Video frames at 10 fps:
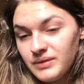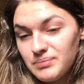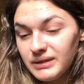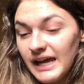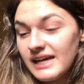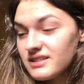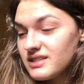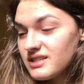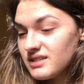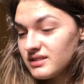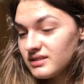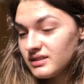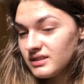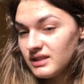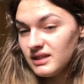plants
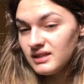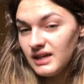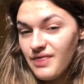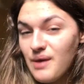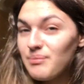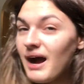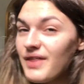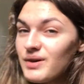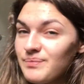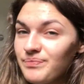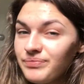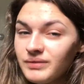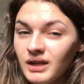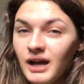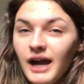and then buy them.
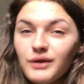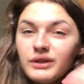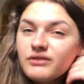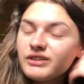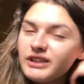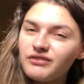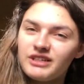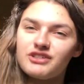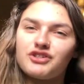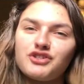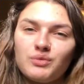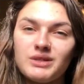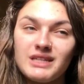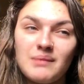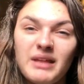I only really research the
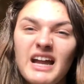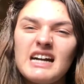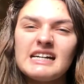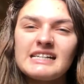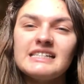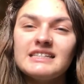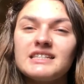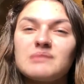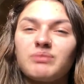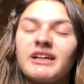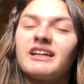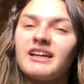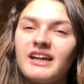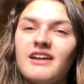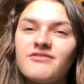ones that I'm like, oh, I need this plant,
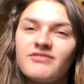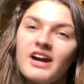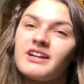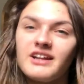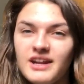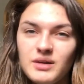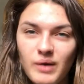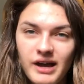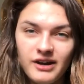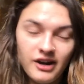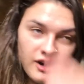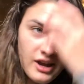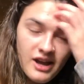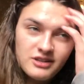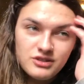can't find it anywhere.
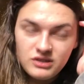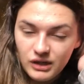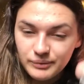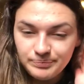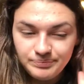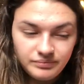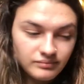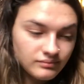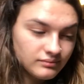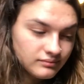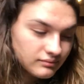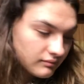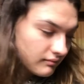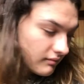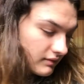So
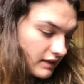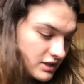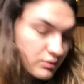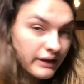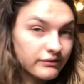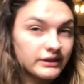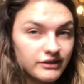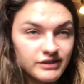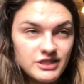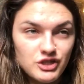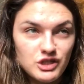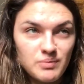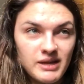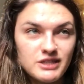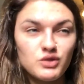that's when I really research the
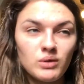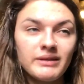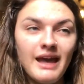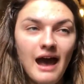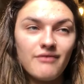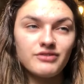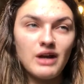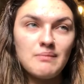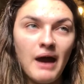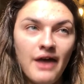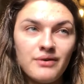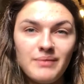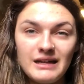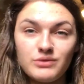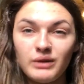plants. And normally after I buy them,
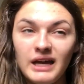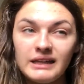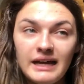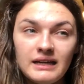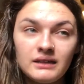that's when I like